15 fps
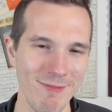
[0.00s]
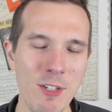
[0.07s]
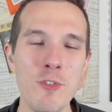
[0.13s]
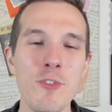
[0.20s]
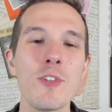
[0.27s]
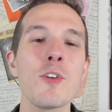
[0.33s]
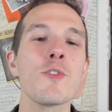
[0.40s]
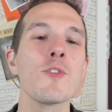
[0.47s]

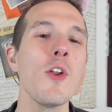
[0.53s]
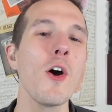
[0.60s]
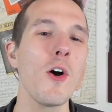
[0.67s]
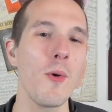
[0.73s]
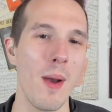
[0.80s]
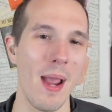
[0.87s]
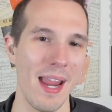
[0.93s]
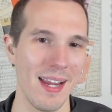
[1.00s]
There's
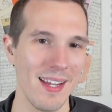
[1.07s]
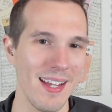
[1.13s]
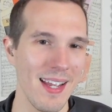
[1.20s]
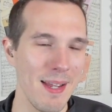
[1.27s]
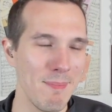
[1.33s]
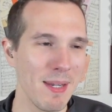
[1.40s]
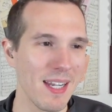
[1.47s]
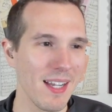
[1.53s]
no way.
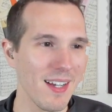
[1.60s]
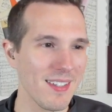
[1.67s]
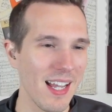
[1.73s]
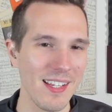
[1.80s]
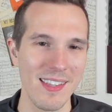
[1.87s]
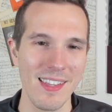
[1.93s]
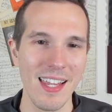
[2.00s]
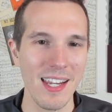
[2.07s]
Because
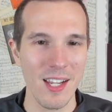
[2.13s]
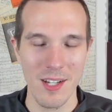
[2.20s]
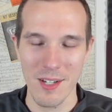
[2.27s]
I think